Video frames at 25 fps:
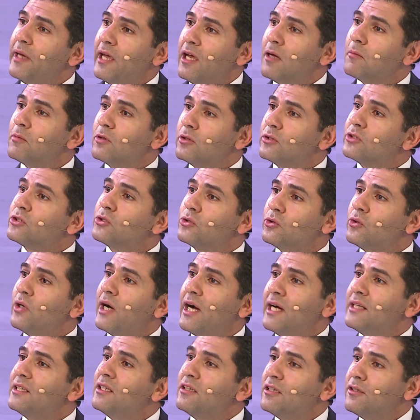able to
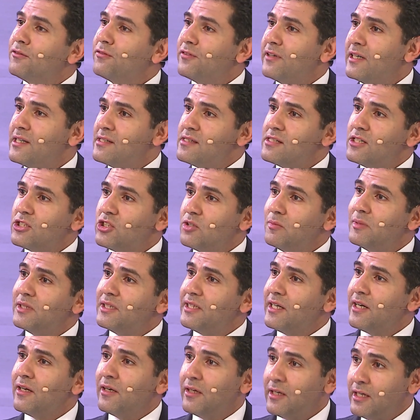identify such a
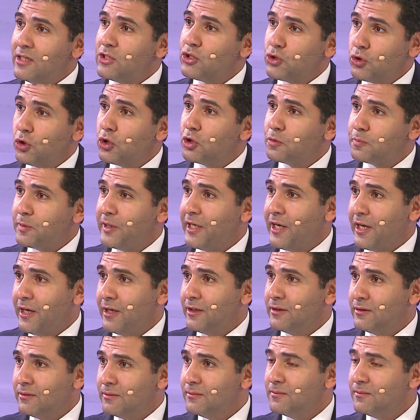material in a short period.